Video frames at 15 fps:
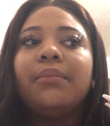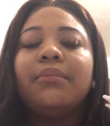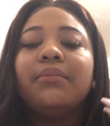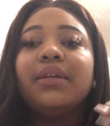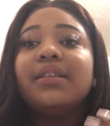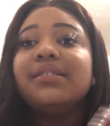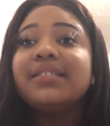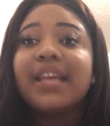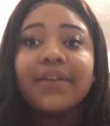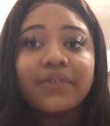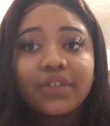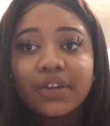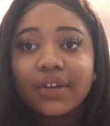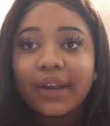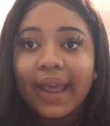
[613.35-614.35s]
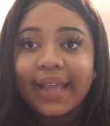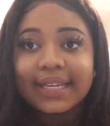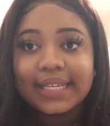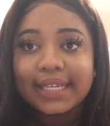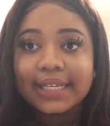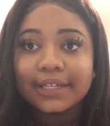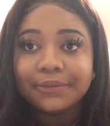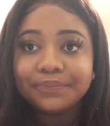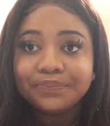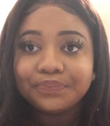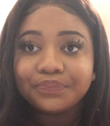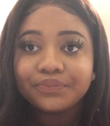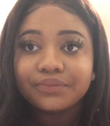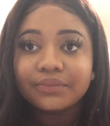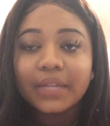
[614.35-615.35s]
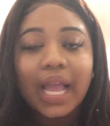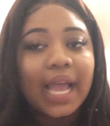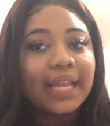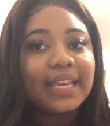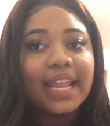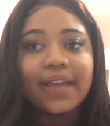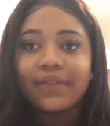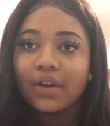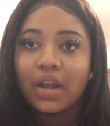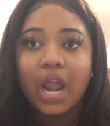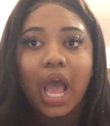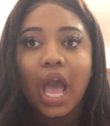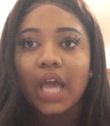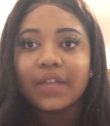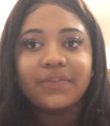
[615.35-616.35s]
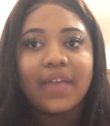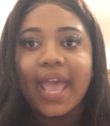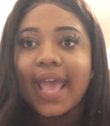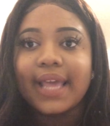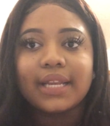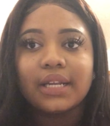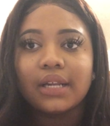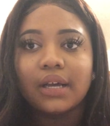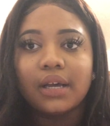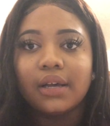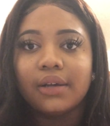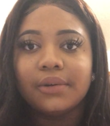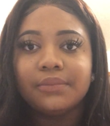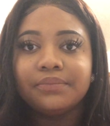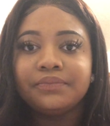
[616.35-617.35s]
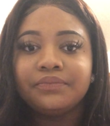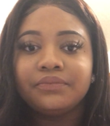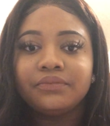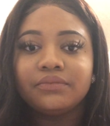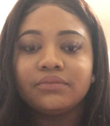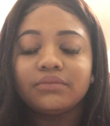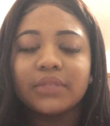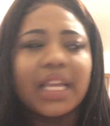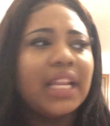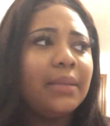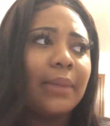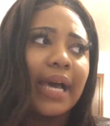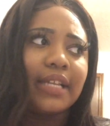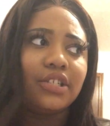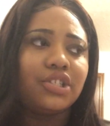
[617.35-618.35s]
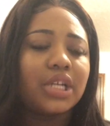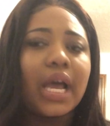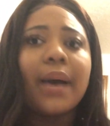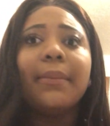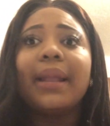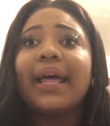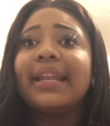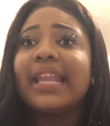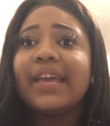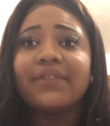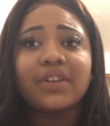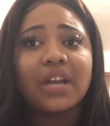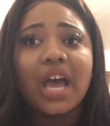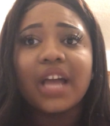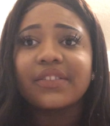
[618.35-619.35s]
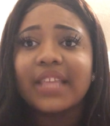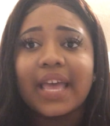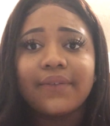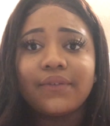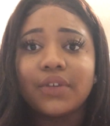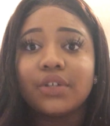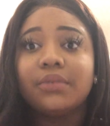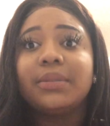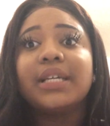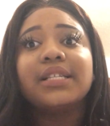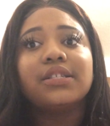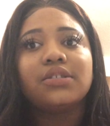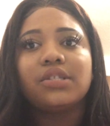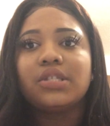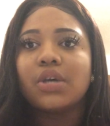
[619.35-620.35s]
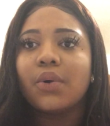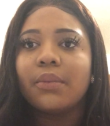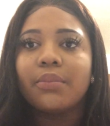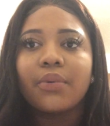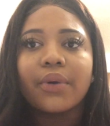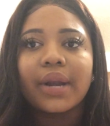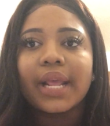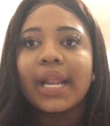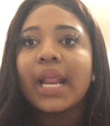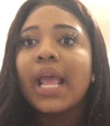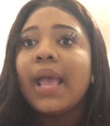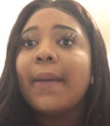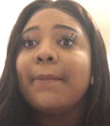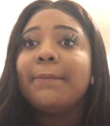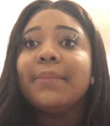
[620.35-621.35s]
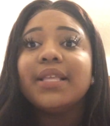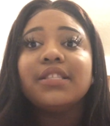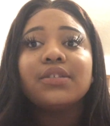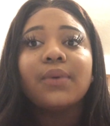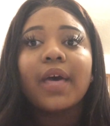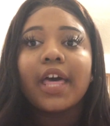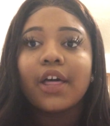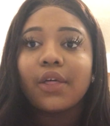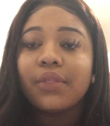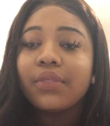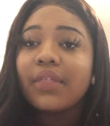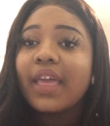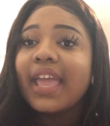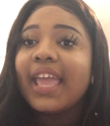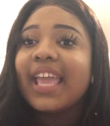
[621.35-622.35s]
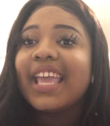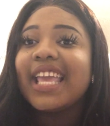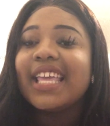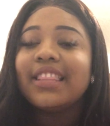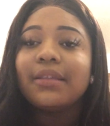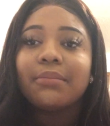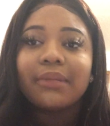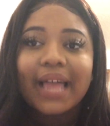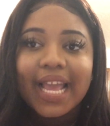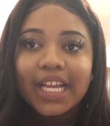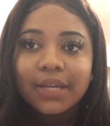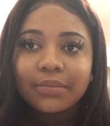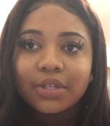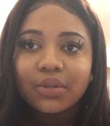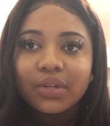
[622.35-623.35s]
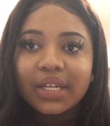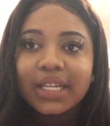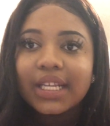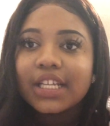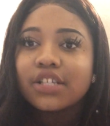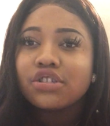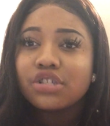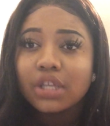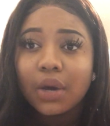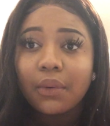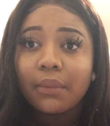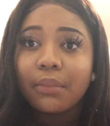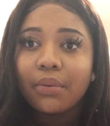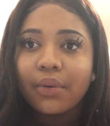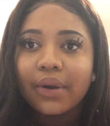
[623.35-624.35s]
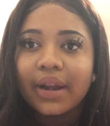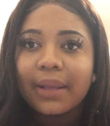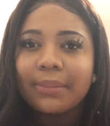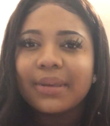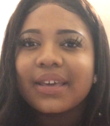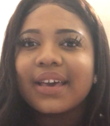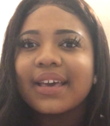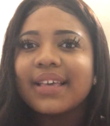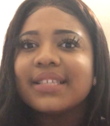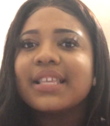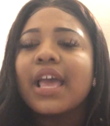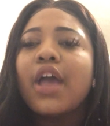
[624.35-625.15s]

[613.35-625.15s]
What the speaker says: is definitely a good idea. I never knock that anybody's job, but I never knock that field because it's so important. Mental health in the Black community is so important, because